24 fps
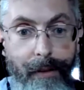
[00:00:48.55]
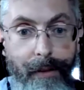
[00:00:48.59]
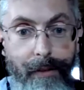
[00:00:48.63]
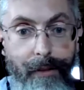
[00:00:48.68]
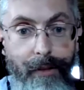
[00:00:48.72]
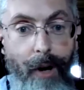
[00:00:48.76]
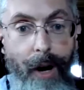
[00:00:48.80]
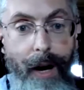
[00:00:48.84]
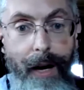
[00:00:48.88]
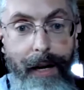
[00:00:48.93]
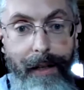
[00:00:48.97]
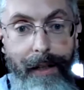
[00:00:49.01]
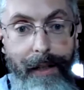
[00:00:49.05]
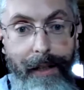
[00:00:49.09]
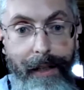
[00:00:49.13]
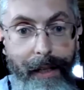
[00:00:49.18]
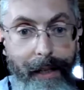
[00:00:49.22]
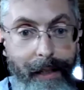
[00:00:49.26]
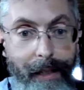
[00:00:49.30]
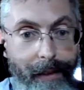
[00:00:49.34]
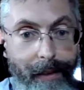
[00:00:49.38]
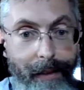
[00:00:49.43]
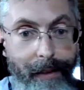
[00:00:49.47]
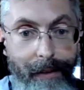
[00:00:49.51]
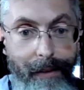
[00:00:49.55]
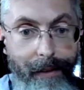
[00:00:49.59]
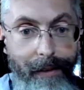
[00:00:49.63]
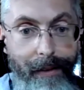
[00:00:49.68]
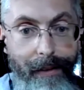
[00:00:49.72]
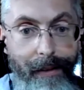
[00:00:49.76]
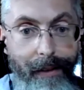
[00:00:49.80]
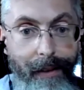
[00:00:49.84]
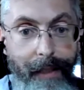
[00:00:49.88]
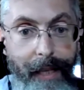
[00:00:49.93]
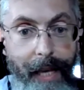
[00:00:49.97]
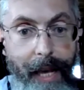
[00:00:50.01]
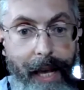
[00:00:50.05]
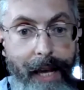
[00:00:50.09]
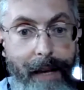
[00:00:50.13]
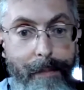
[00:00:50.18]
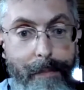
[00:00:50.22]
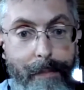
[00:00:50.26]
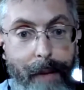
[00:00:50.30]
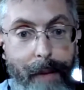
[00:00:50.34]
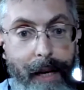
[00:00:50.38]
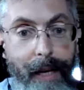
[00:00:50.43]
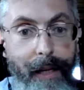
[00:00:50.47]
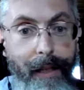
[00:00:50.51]
and trying to get a
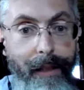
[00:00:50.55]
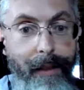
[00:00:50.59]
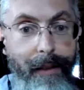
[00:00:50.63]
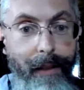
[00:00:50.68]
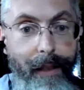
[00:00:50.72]
game made.